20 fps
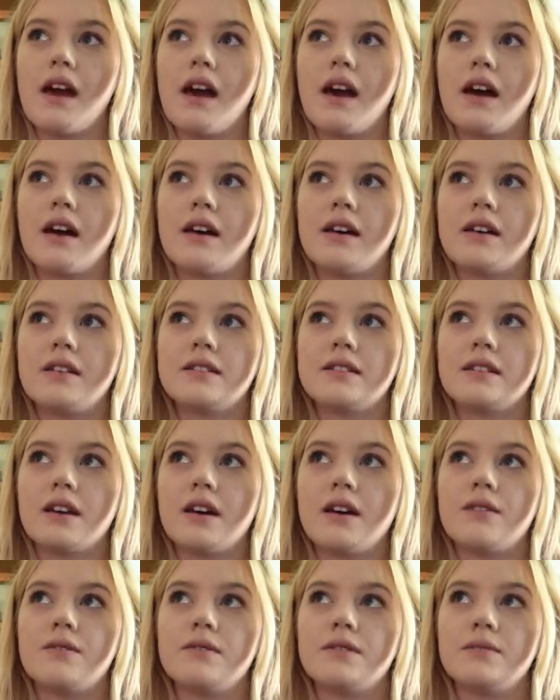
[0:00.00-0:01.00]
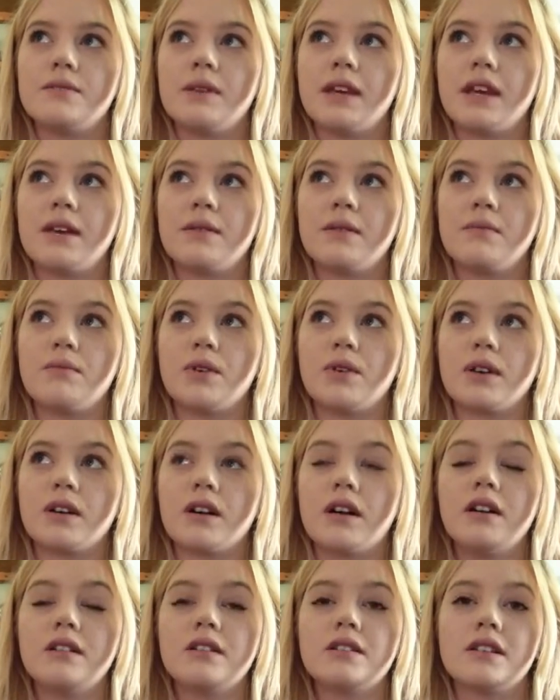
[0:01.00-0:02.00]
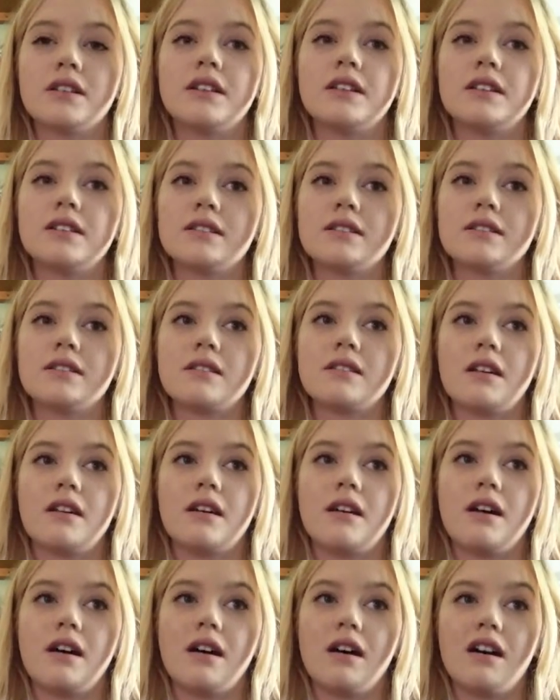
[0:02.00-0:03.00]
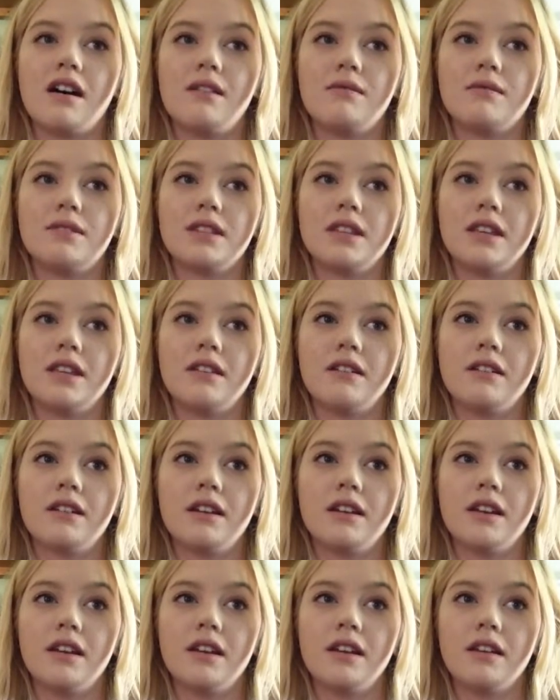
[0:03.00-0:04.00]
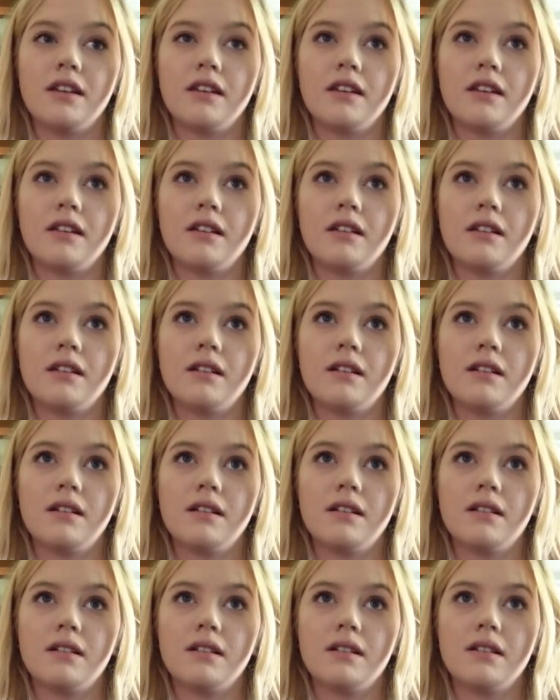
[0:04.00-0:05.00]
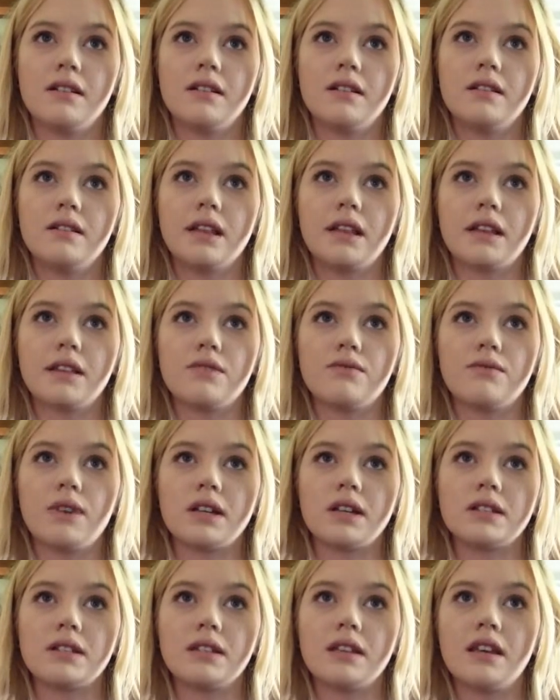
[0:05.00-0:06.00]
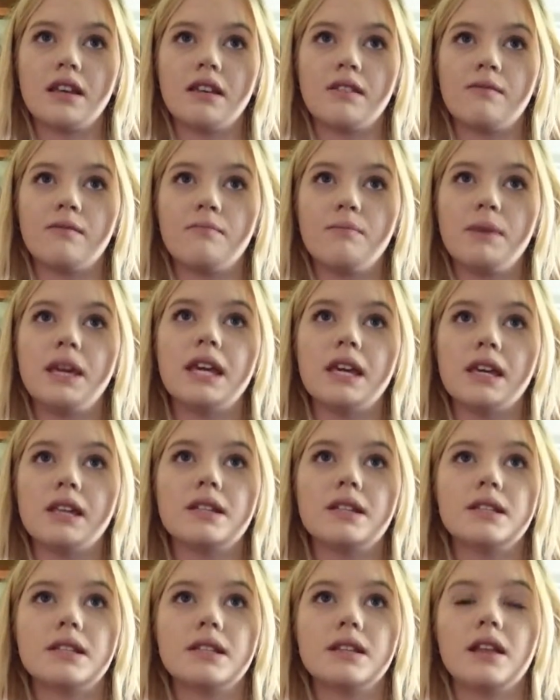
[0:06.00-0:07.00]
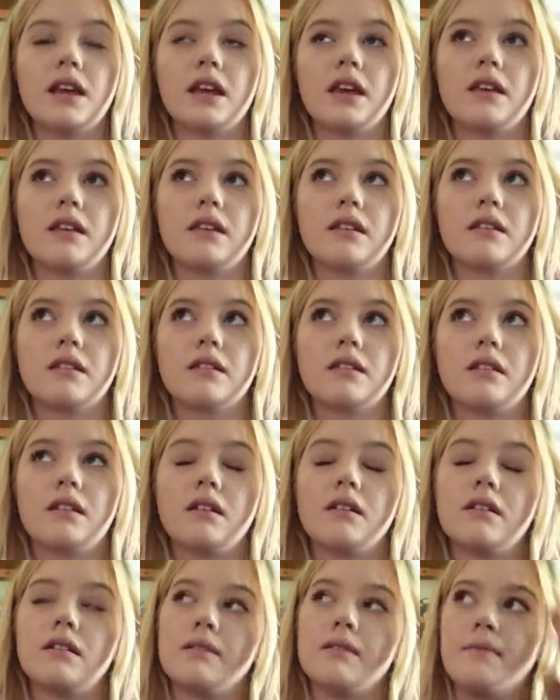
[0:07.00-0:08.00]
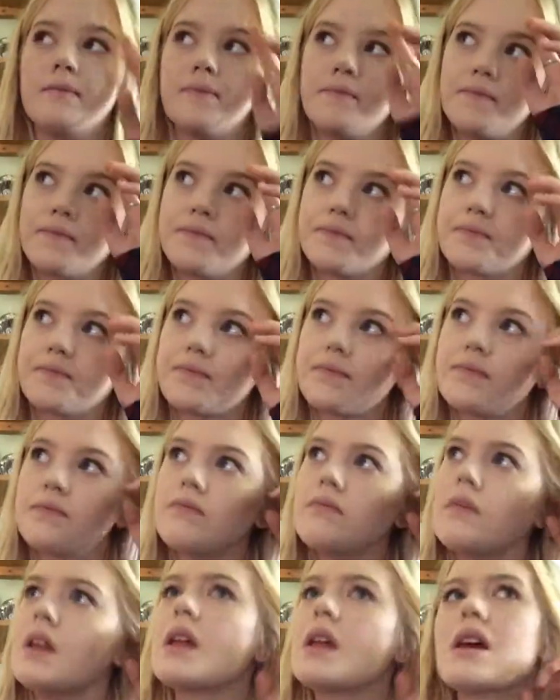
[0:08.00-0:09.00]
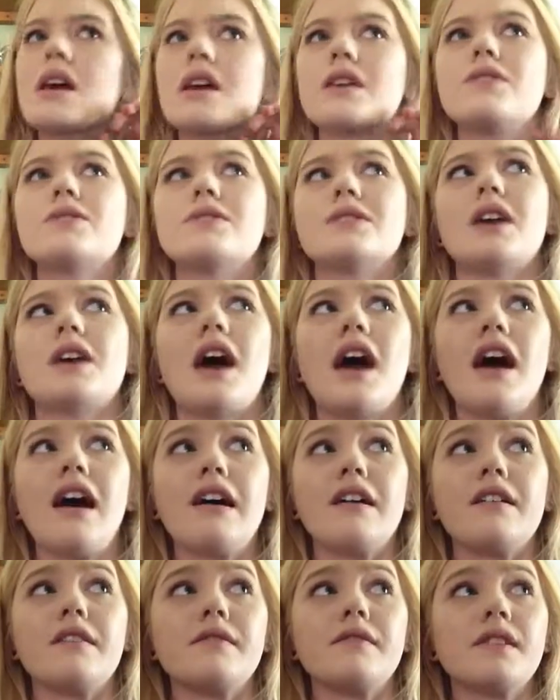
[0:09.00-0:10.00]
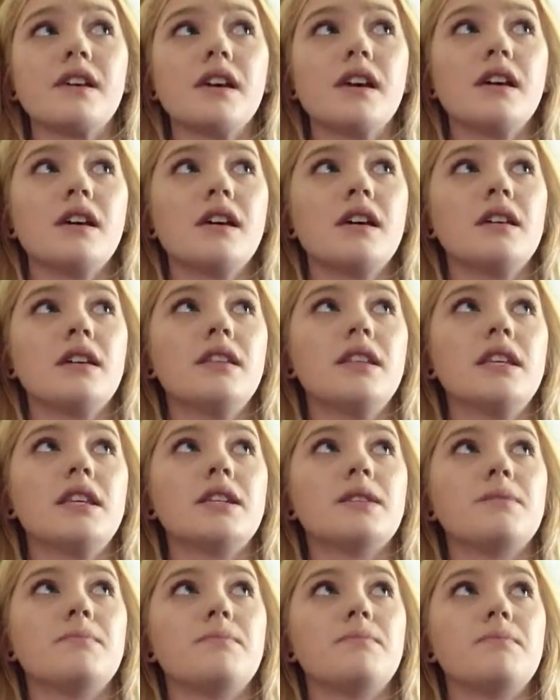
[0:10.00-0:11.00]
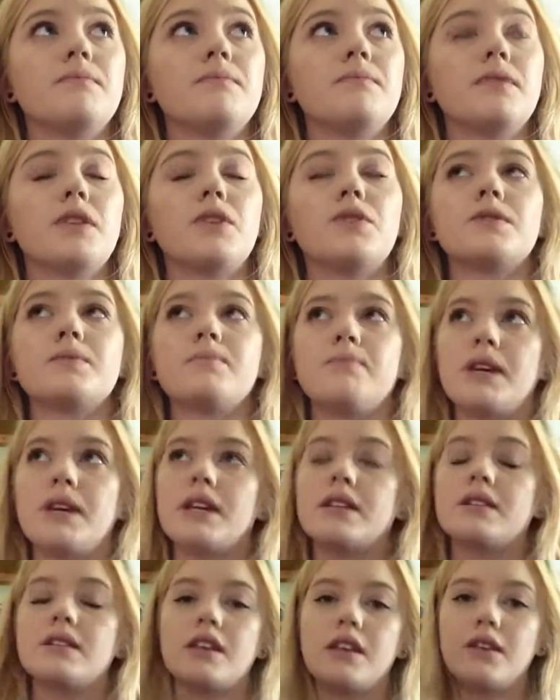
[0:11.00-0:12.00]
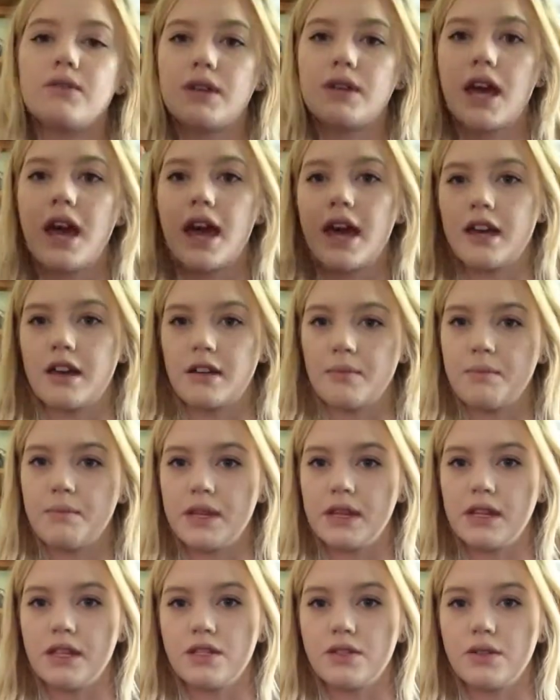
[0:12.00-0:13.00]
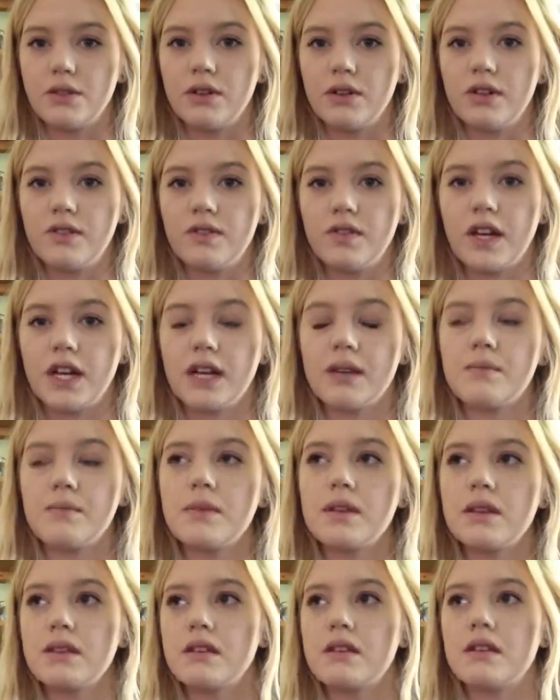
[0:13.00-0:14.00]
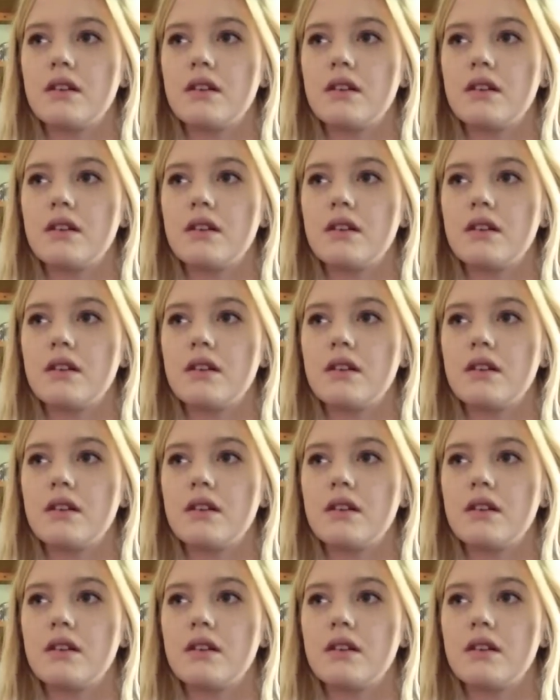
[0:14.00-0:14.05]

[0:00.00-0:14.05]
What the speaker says: as I was becoming more conscious, I was hearing like the rustling of beads. Like I used to have those beads that you would hang up in the door frame.